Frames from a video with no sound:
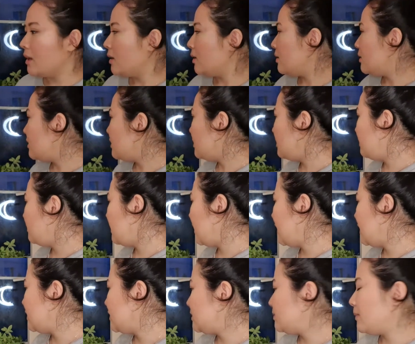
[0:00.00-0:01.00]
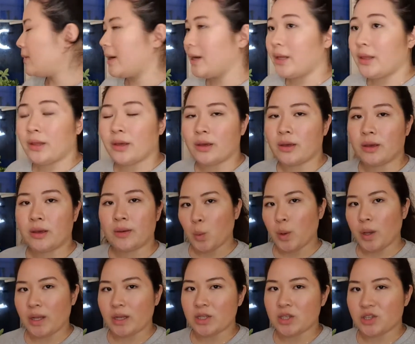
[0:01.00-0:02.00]
the plants by the
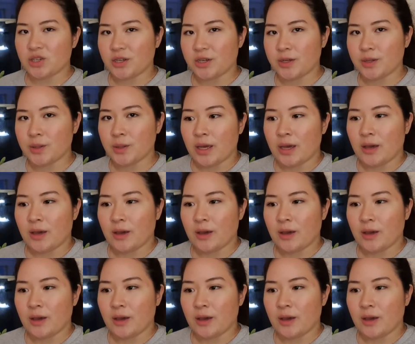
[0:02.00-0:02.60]
windshield,